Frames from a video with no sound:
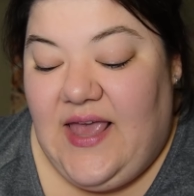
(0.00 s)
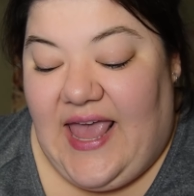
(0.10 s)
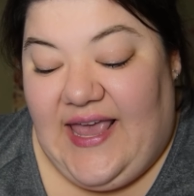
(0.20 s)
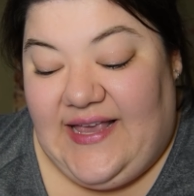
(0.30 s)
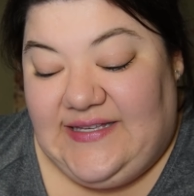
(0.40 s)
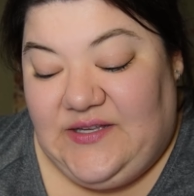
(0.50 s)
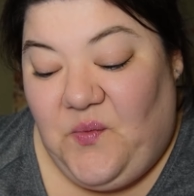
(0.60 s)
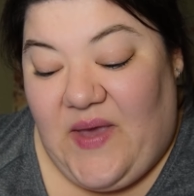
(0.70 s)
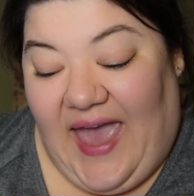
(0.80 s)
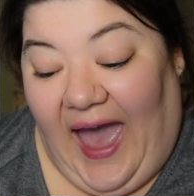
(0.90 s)
is
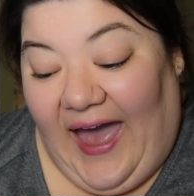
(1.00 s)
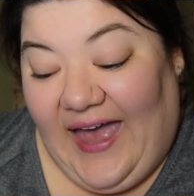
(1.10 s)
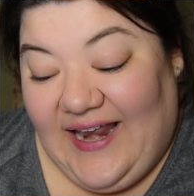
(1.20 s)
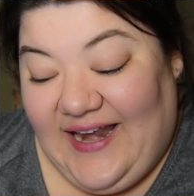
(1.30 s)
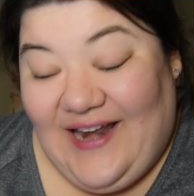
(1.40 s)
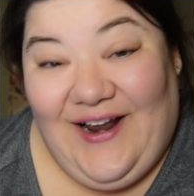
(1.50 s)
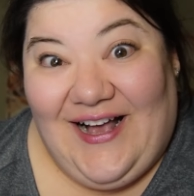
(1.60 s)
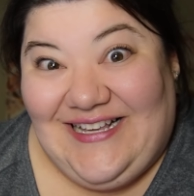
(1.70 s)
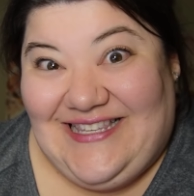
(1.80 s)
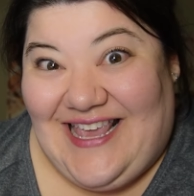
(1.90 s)
we had an
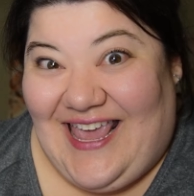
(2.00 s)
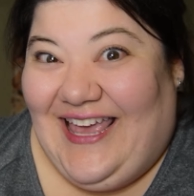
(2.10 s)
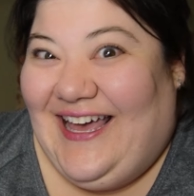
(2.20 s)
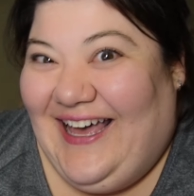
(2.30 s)
Aussie.